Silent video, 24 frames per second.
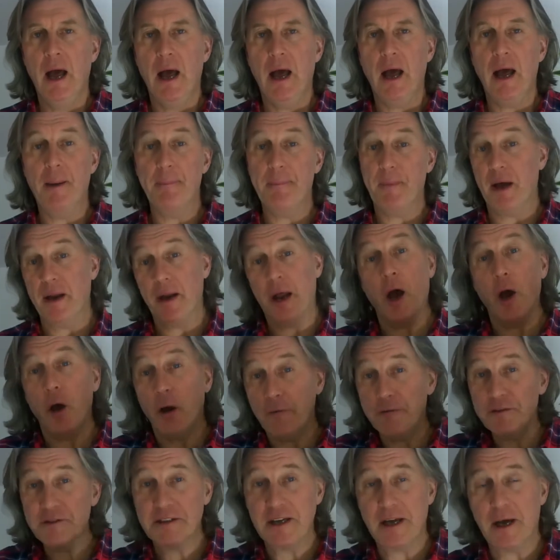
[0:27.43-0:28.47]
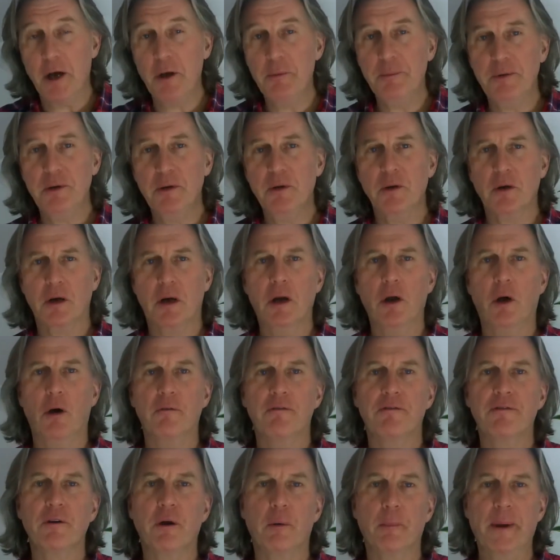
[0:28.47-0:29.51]
And obviously I hope you got a
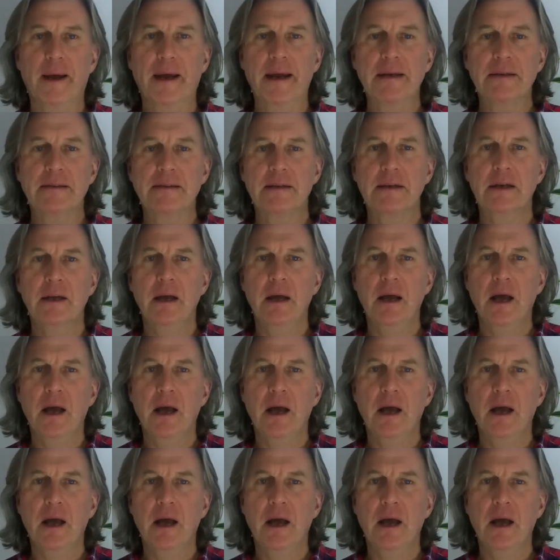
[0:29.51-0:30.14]
lot from it.